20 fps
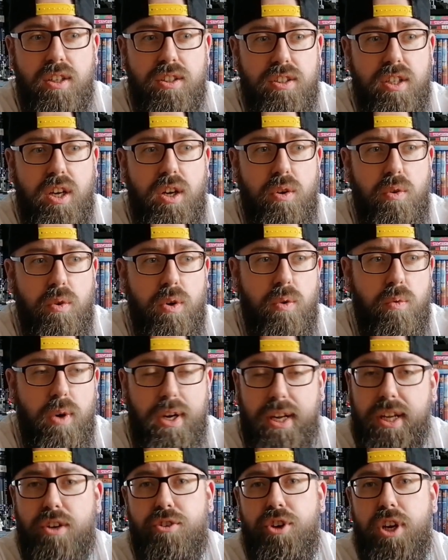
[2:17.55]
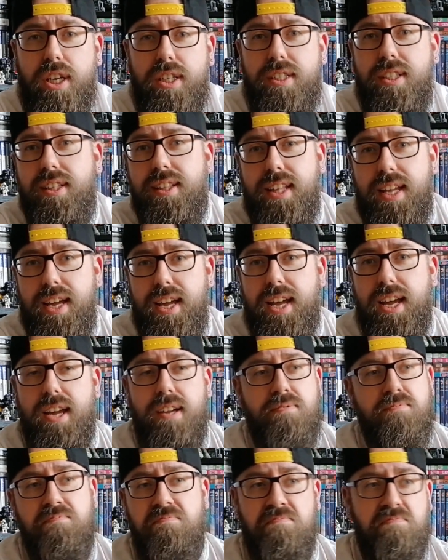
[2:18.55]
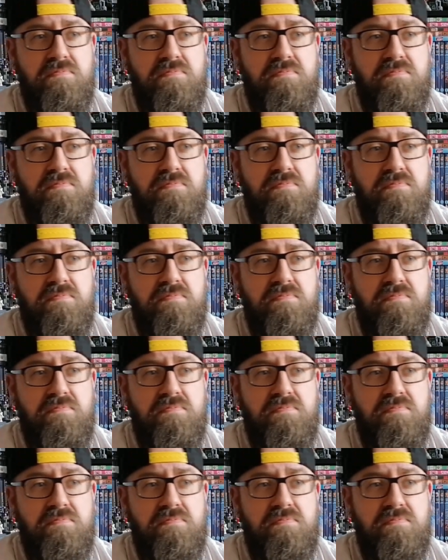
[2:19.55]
So what he created there,